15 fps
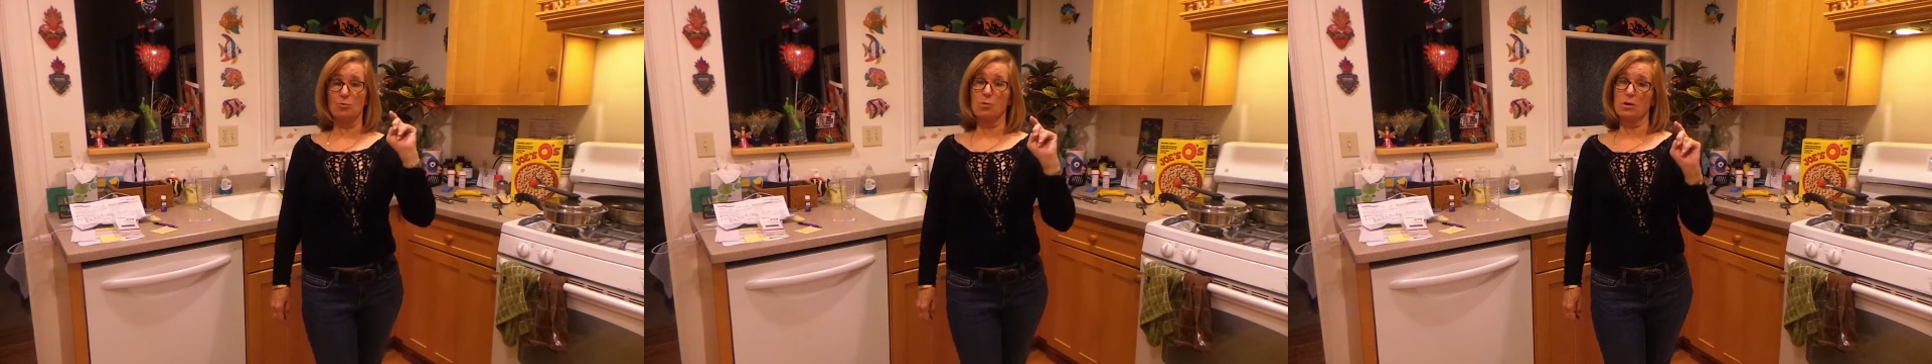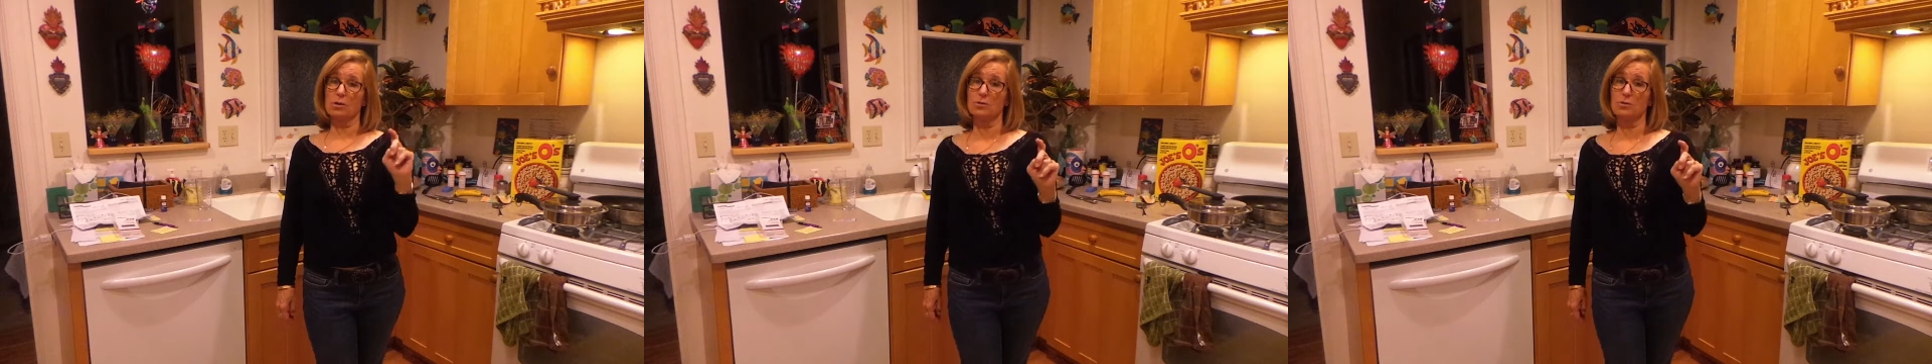
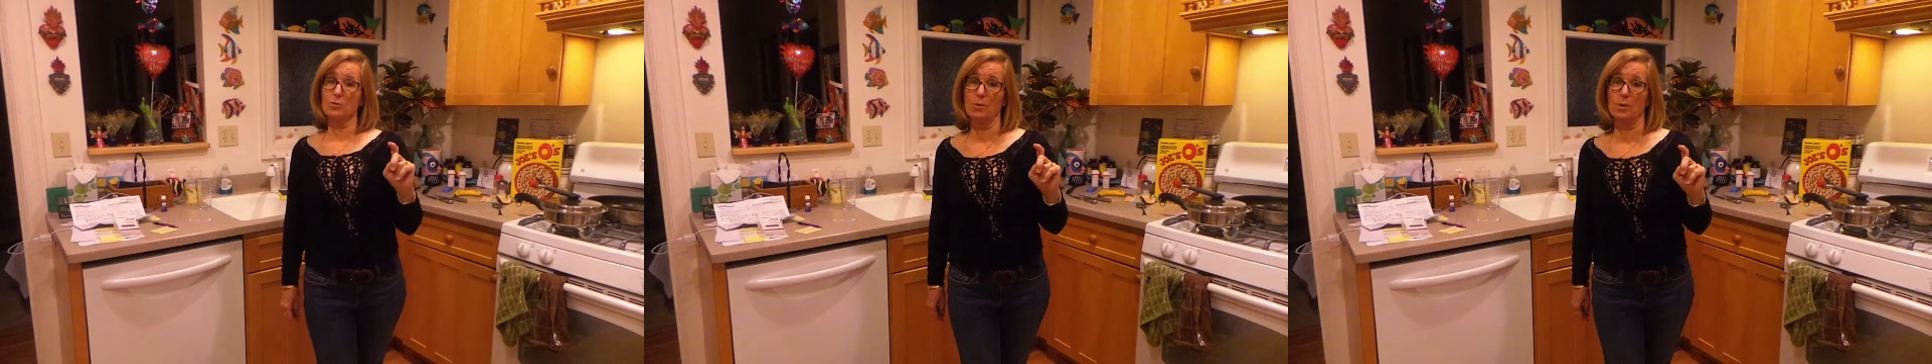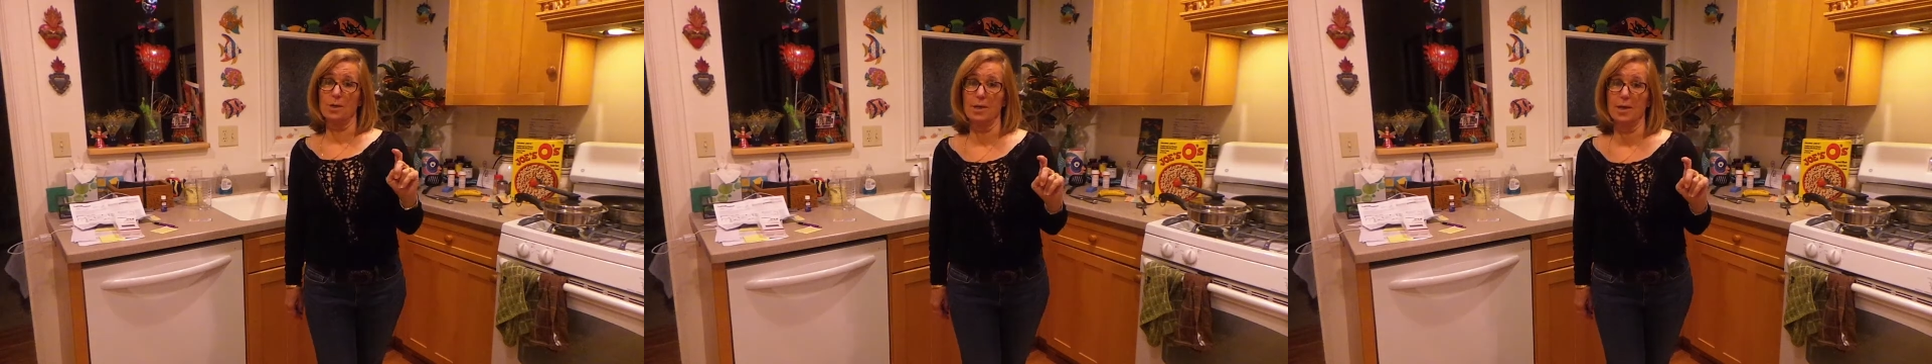
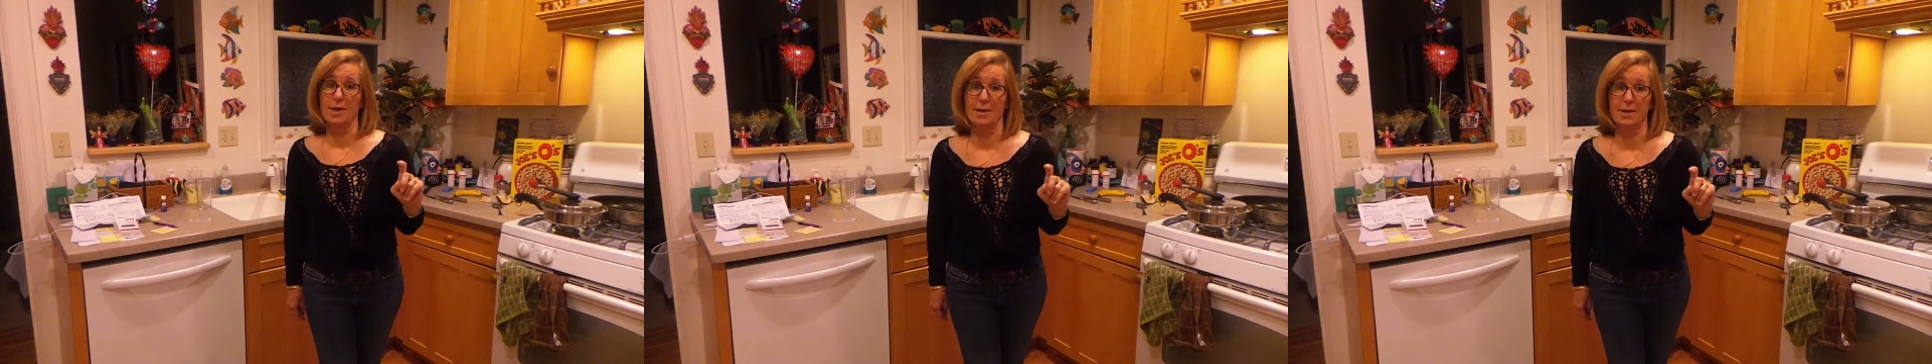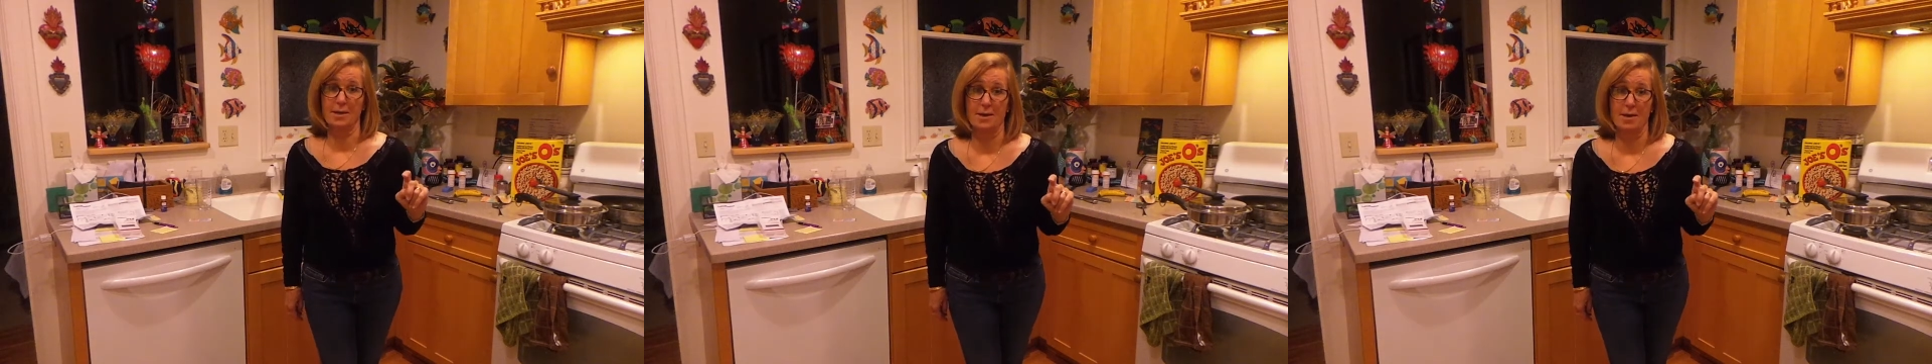
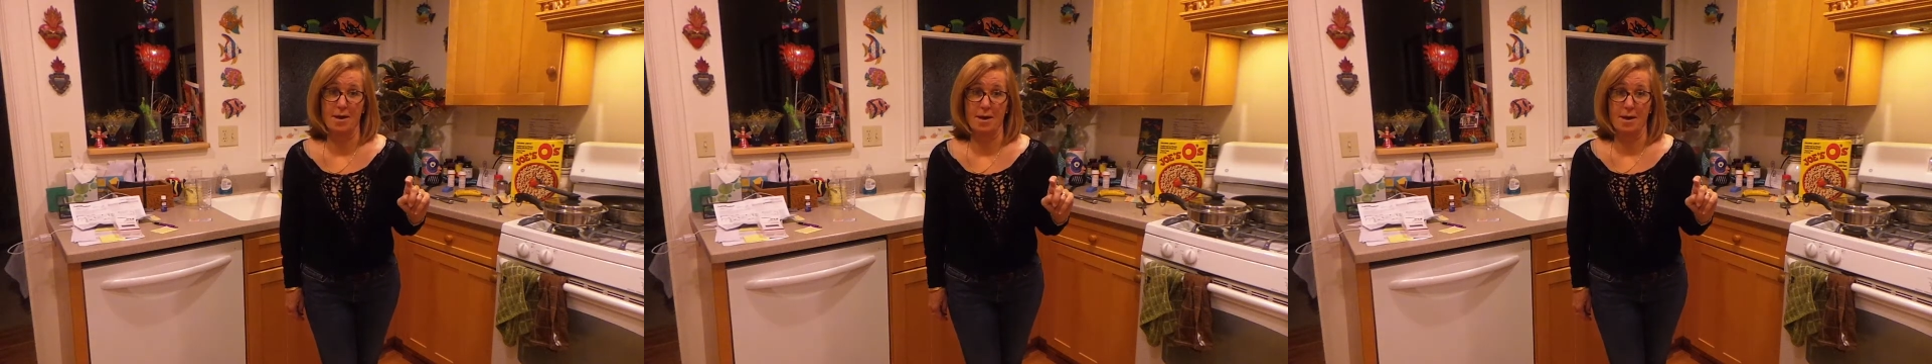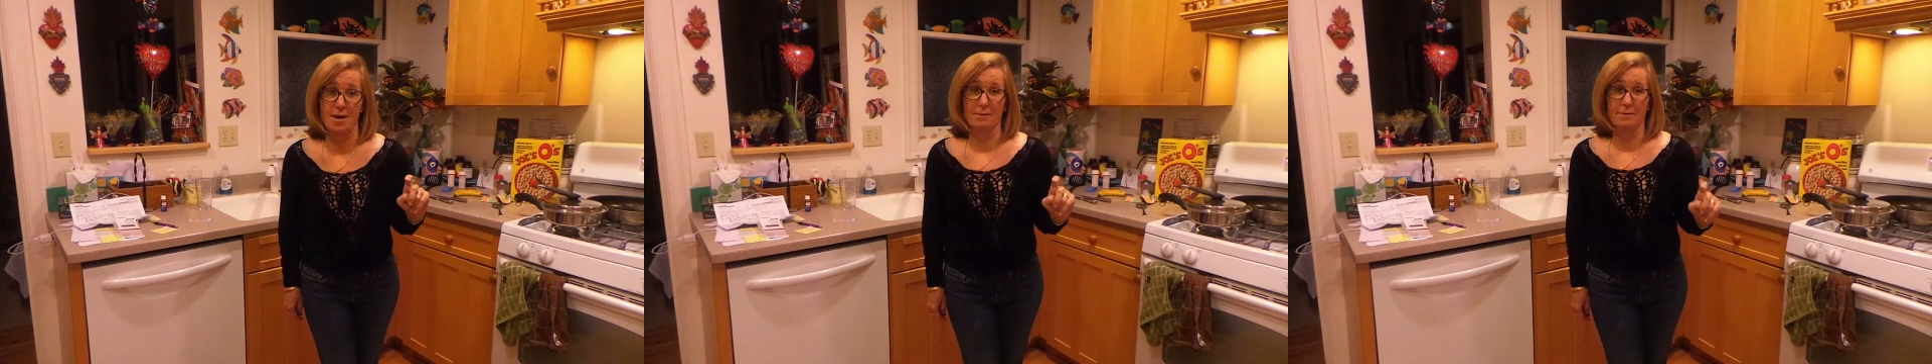
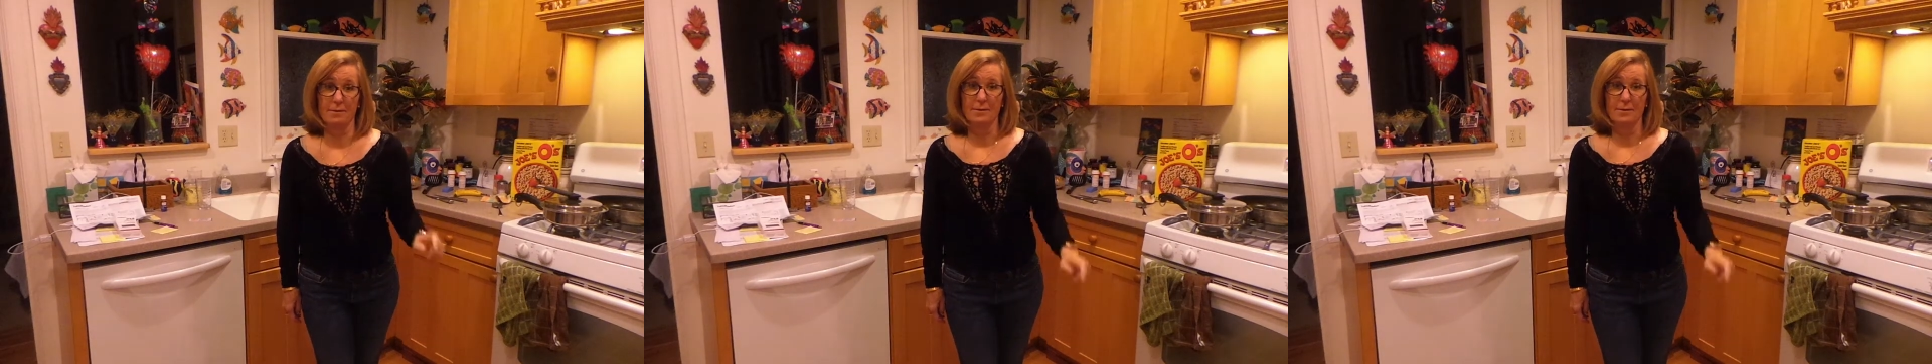128K,